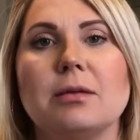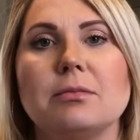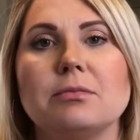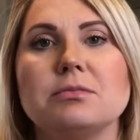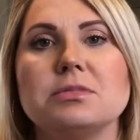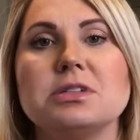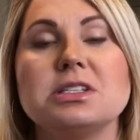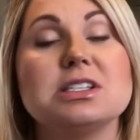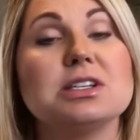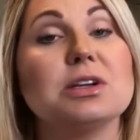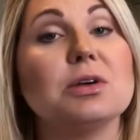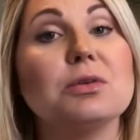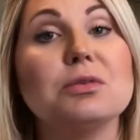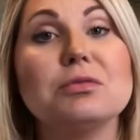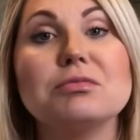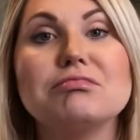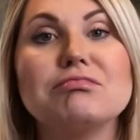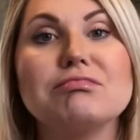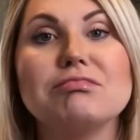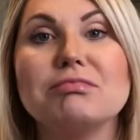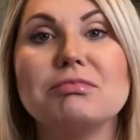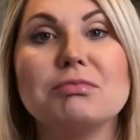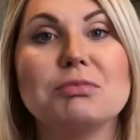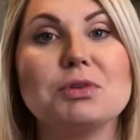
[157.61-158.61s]
still
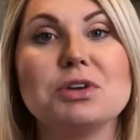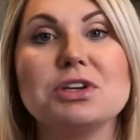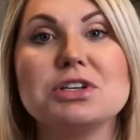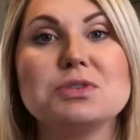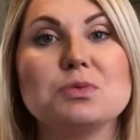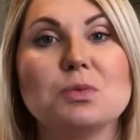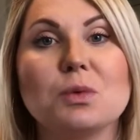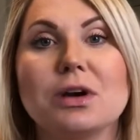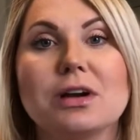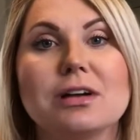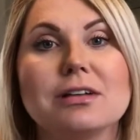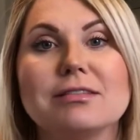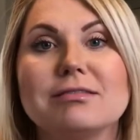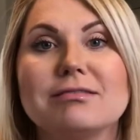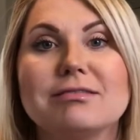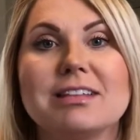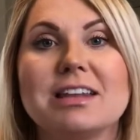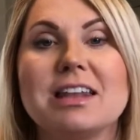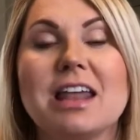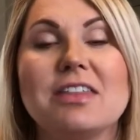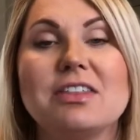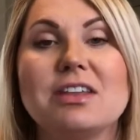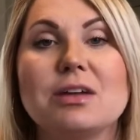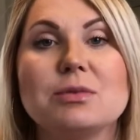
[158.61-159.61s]
just
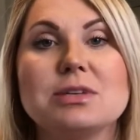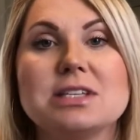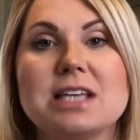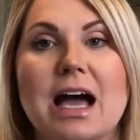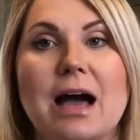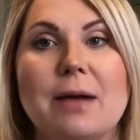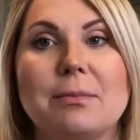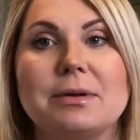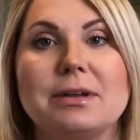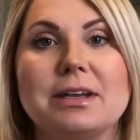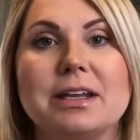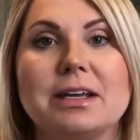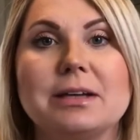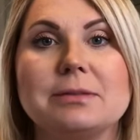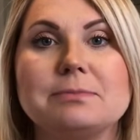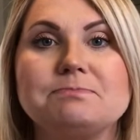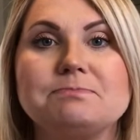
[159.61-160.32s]
nothing was happening.